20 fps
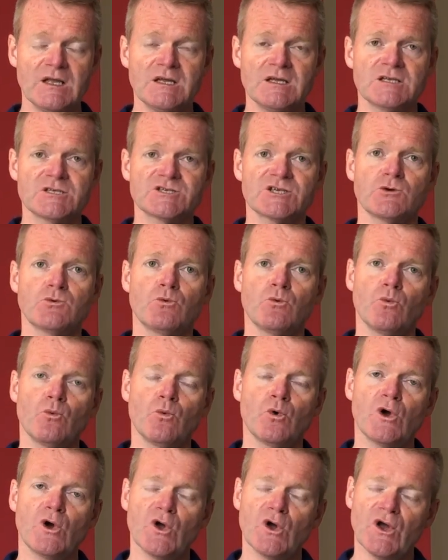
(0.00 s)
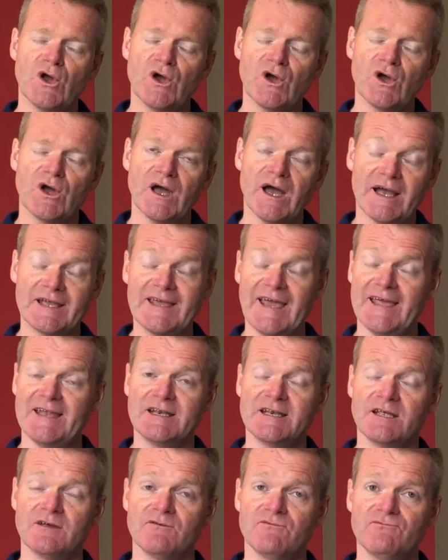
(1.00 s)
So again,
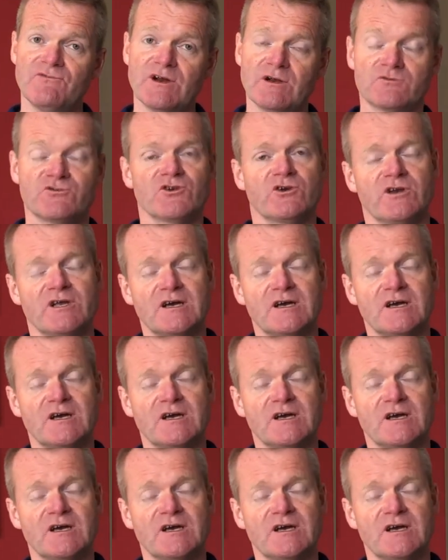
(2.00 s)
sorry,